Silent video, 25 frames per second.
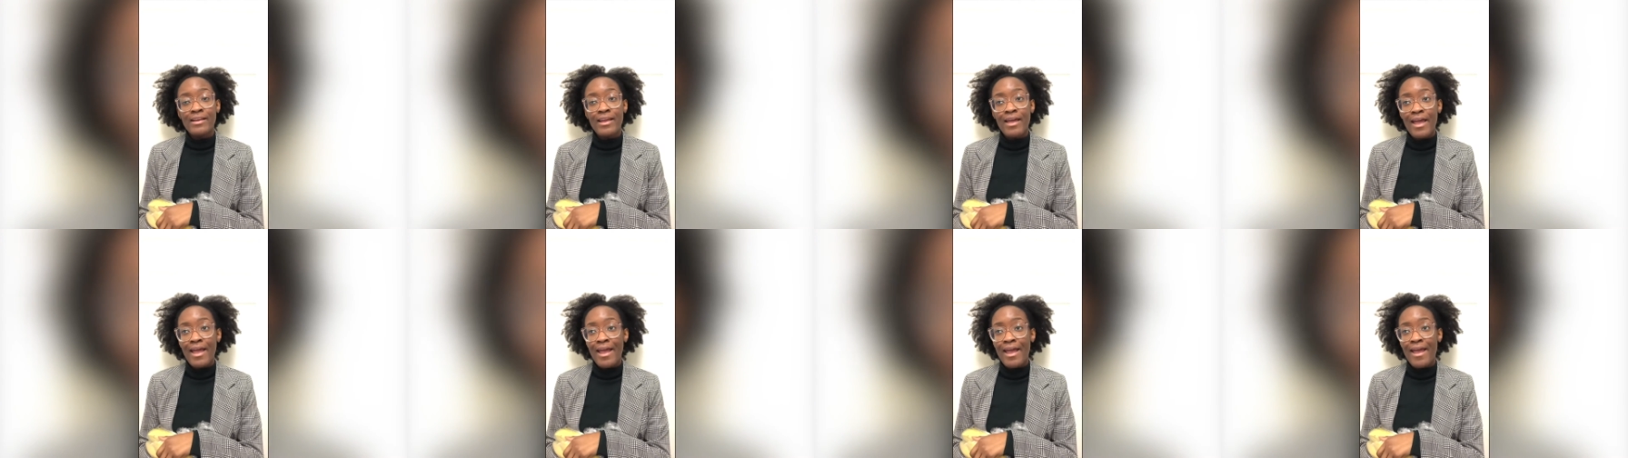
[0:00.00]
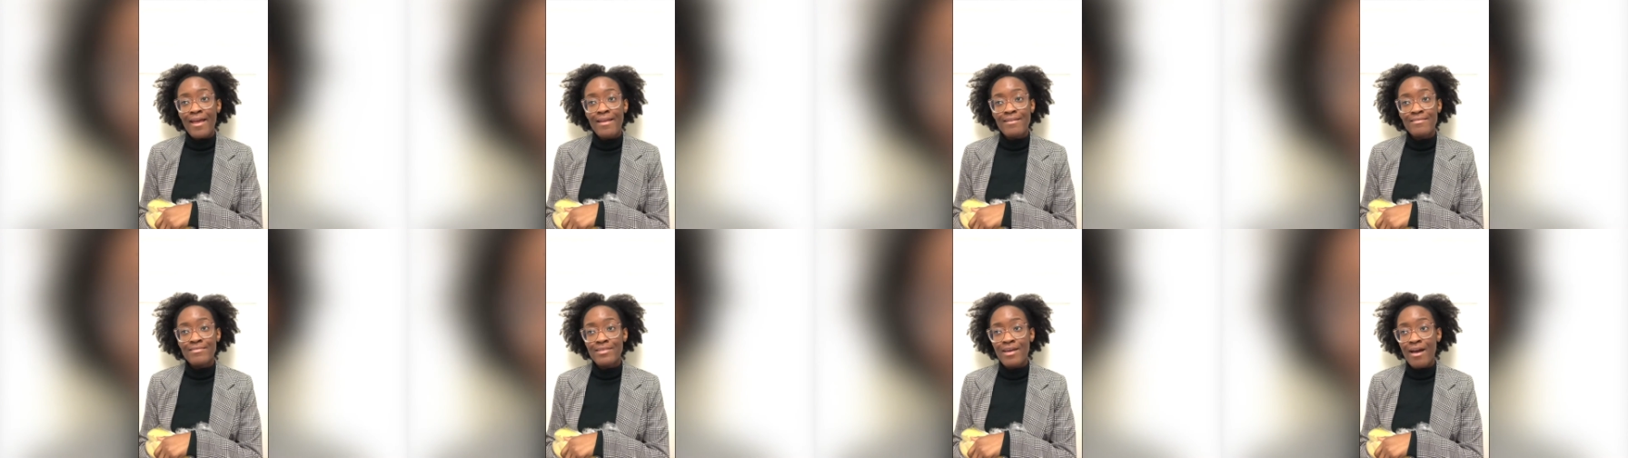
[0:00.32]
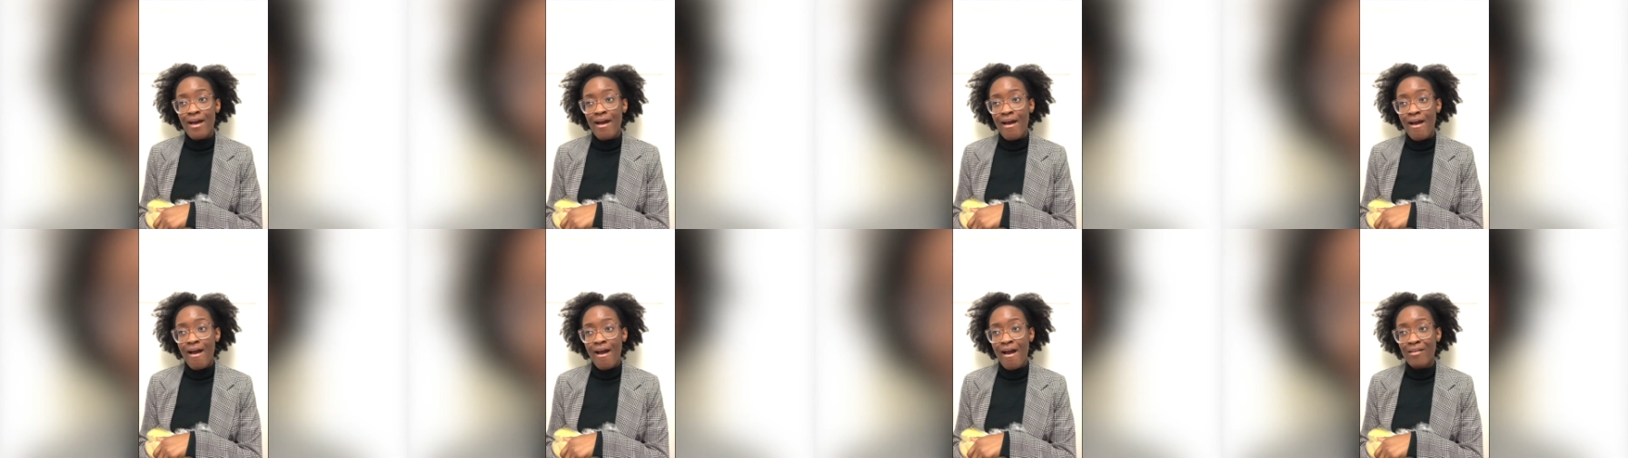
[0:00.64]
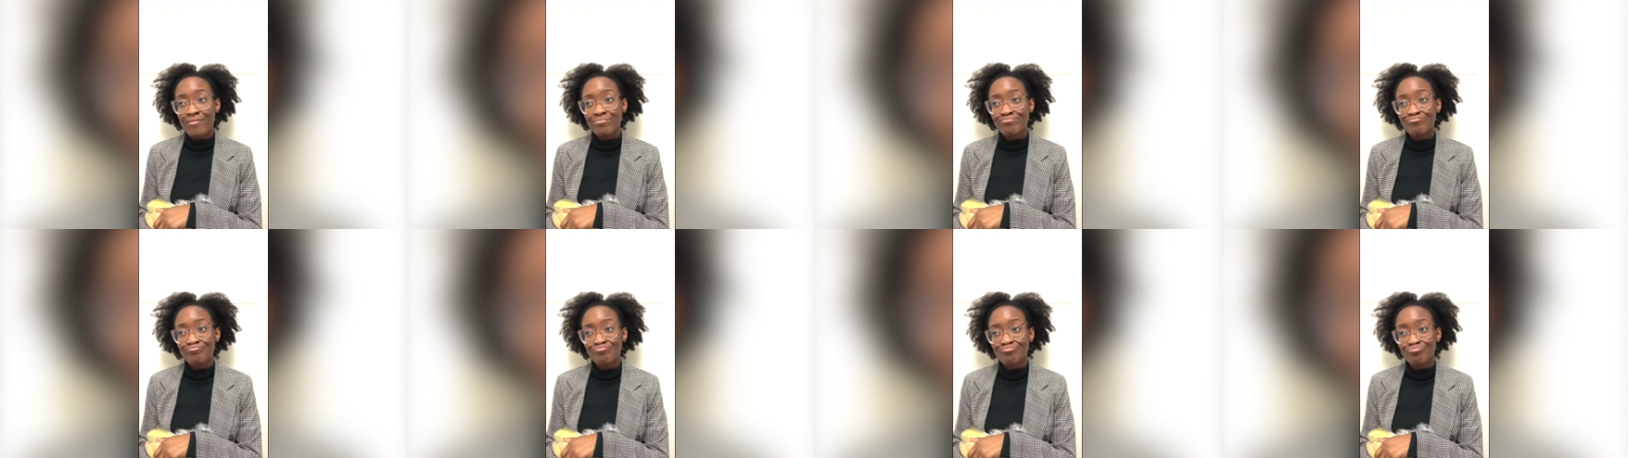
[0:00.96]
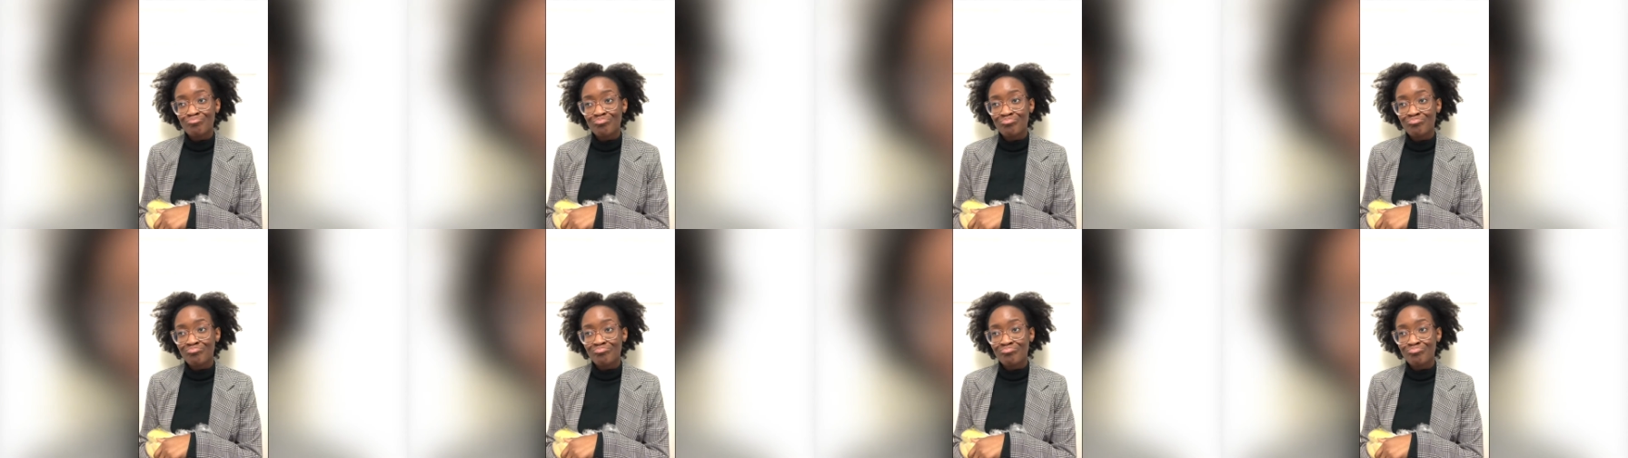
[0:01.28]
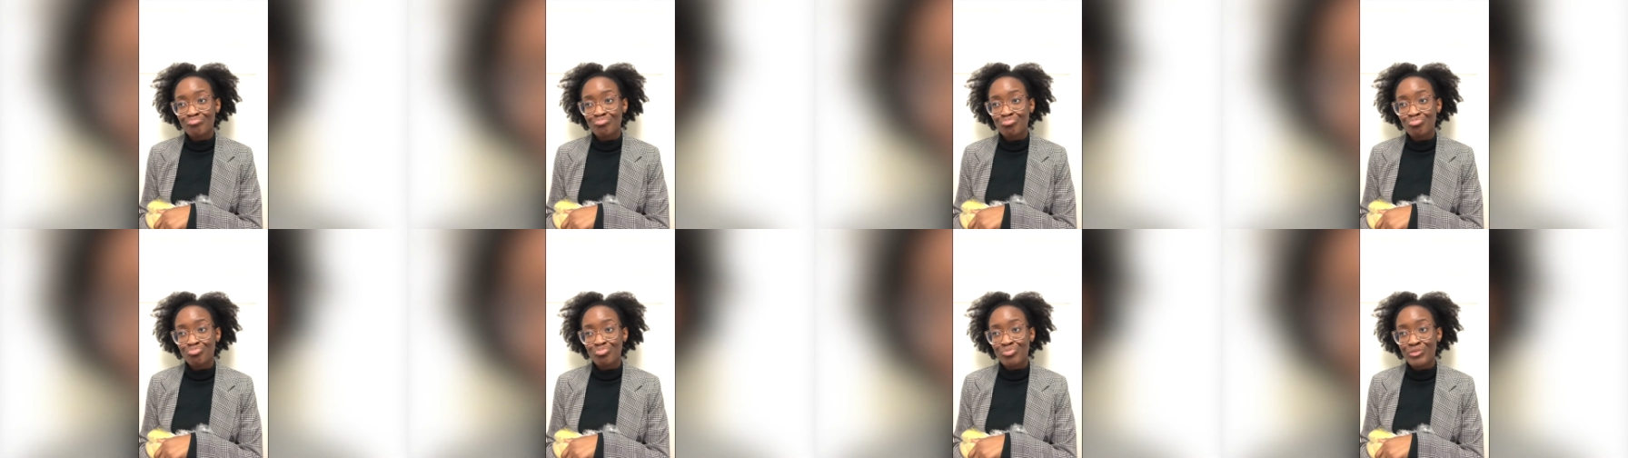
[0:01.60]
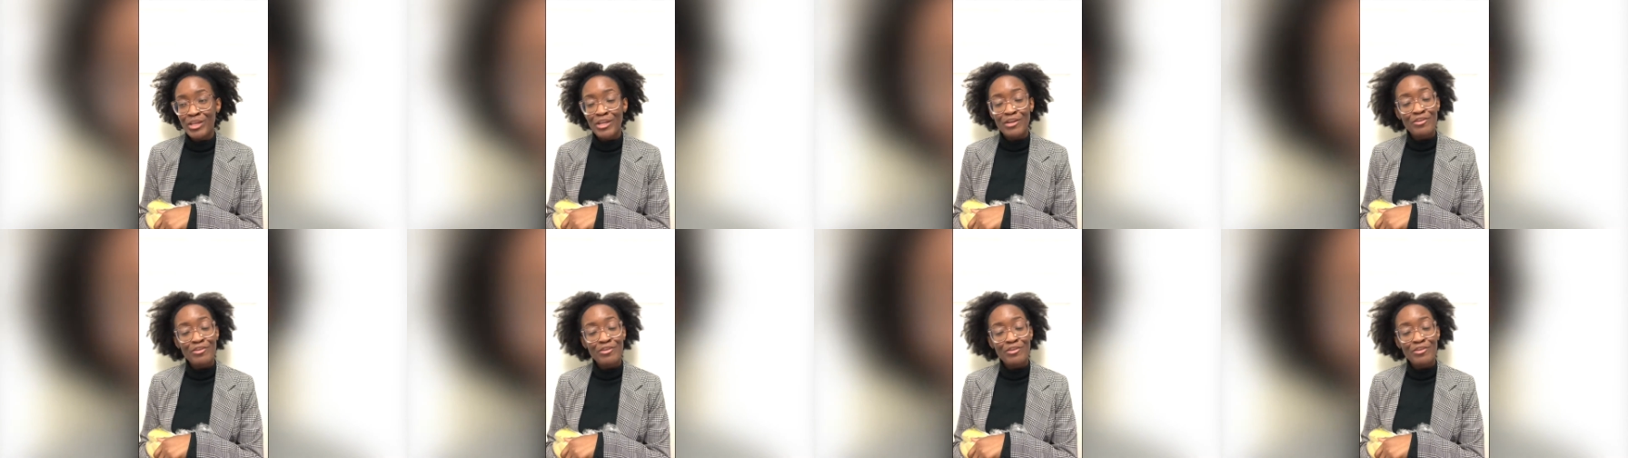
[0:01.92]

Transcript: and the